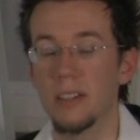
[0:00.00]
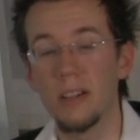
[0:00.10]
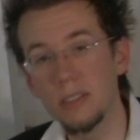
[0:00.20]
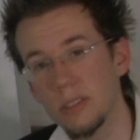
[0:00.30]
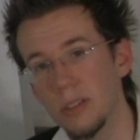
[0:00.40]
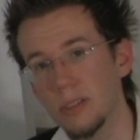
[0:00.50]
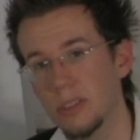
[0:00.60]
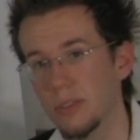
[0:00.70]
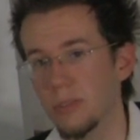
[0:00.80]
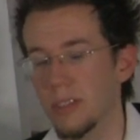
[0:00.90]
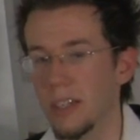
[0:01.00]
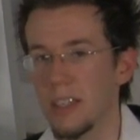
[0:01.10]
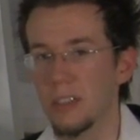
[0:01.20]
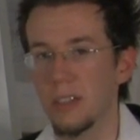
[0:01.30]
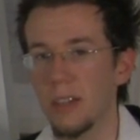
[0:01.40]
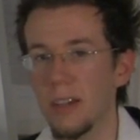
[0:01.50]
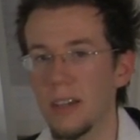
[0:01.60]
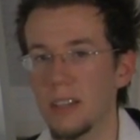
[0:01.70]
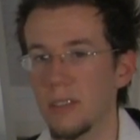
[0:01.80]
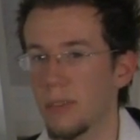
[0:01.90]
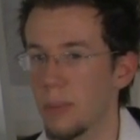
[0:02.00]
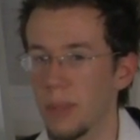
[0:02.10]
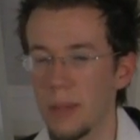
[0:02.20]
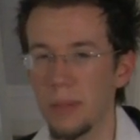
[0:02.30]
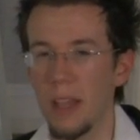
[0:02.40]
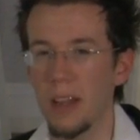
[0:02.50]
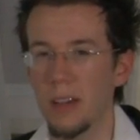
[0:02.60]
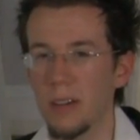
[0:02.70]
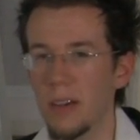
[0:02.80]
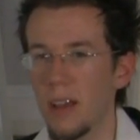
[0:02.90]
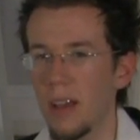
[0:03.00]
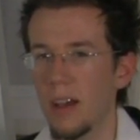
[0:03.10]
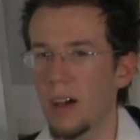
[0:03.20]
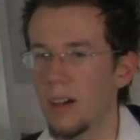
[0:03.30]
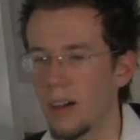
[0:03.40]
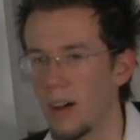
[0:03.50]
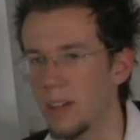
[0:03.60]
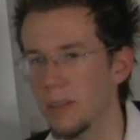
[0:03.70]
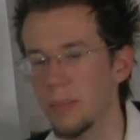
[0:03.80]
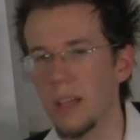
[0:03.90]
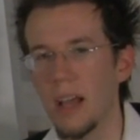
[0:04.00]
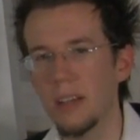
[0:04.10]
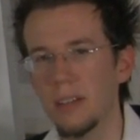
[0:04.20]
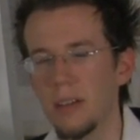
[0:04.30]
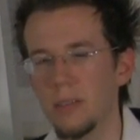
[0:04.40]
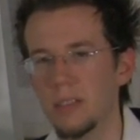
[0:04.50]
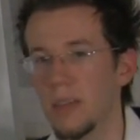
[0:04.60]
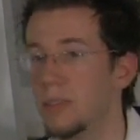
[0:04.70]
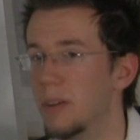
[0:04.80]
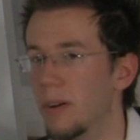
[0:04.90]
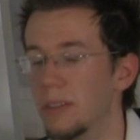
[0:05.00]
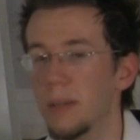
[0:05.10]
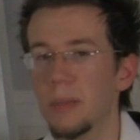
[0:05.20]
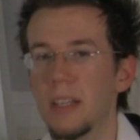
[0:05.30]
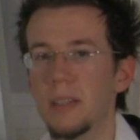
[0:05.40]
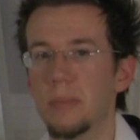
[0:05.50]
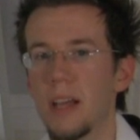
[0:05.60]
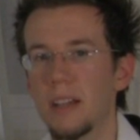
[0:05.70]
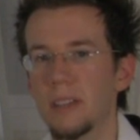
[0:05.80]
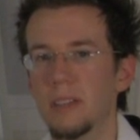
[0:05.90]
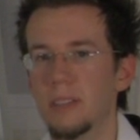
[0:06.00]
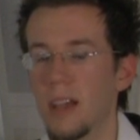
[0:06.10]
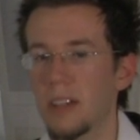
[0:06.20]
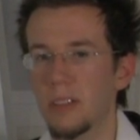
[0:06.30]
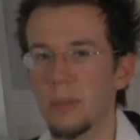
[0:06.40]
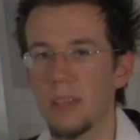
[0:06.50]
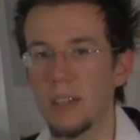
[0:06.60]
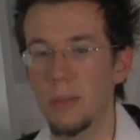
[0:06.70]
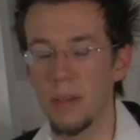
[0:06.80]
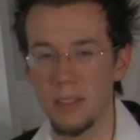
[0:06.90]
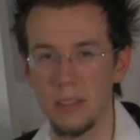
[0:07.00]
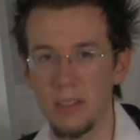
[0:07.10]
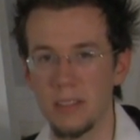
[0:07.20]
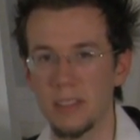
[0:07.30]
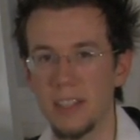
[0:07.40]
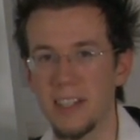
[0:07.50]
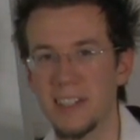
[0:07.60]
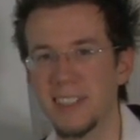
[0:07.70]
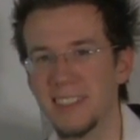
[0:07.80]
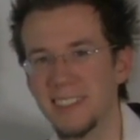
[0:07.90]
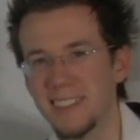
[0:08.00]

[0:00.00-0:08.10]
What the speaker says: Also, just in case you're curious, if you play piano, all the black notes, if you only play the black notes, you're actually playing a pentatonic scale.